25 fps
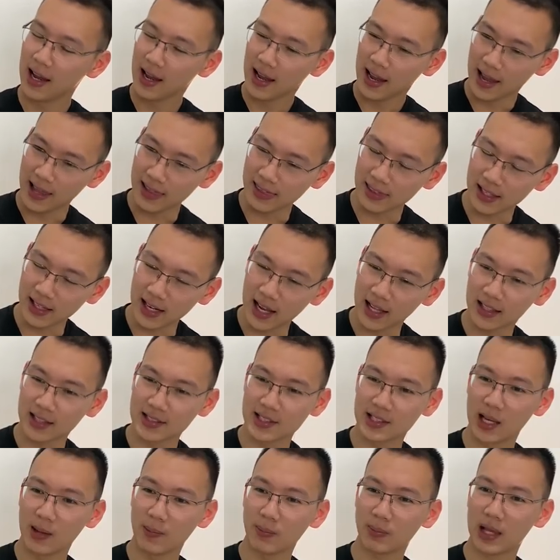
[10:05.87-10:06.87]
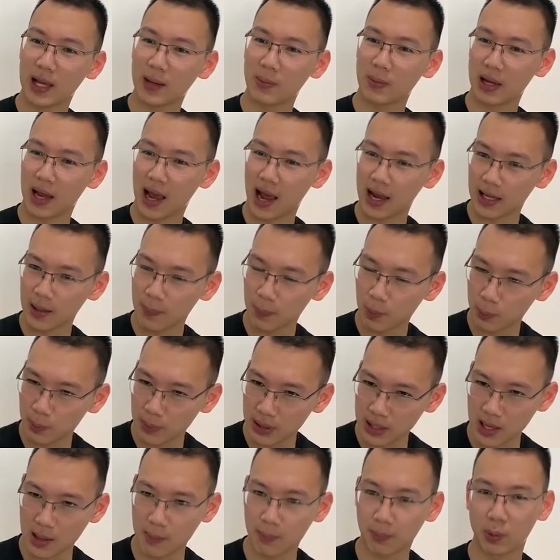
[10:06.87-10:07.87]
and then at the same time niagi pud
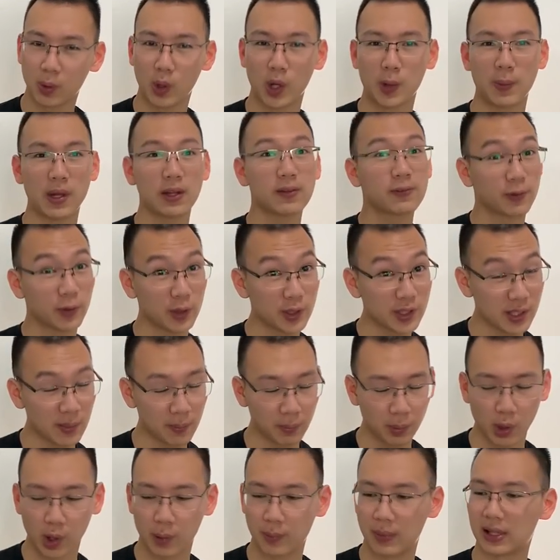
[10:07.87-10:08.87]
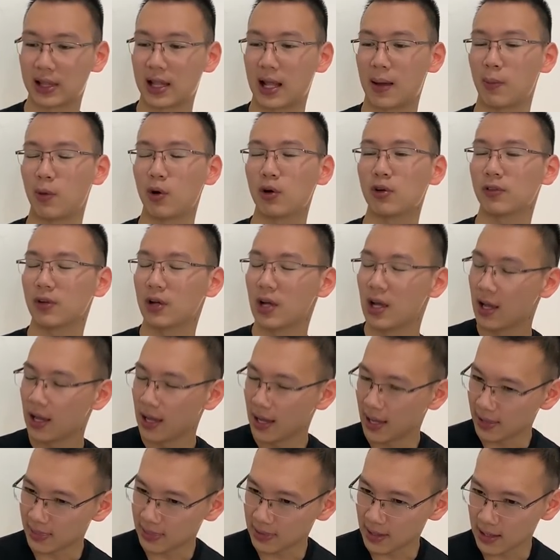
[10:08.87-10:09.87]
mig employment, first employment namo,
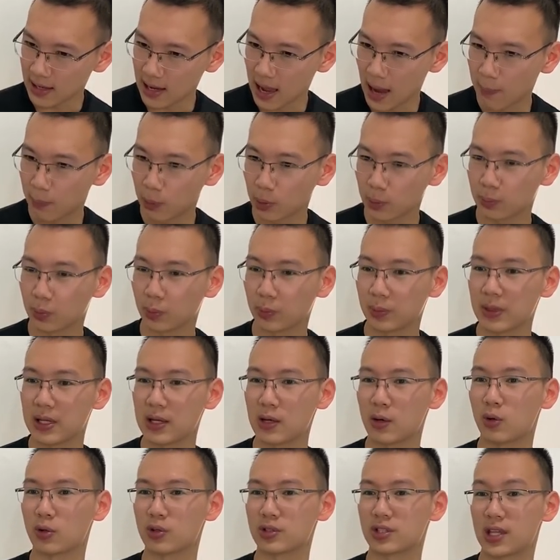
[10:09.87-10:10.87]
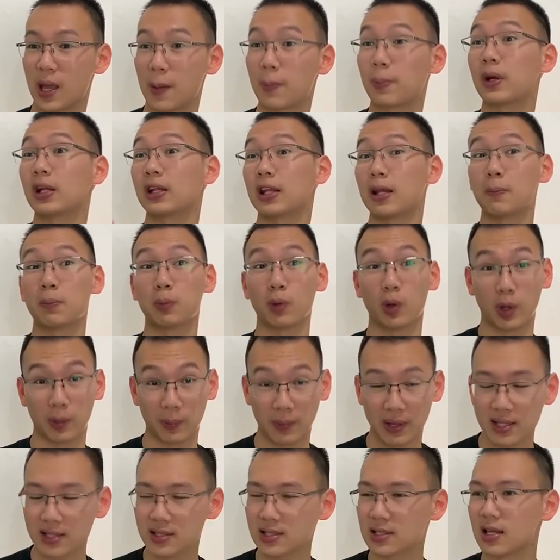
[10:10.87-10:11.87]
and then abot pud mi og separate
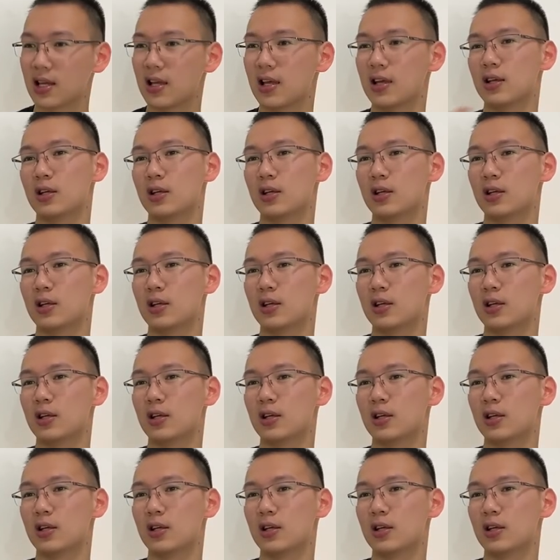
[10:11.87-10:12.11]
employments.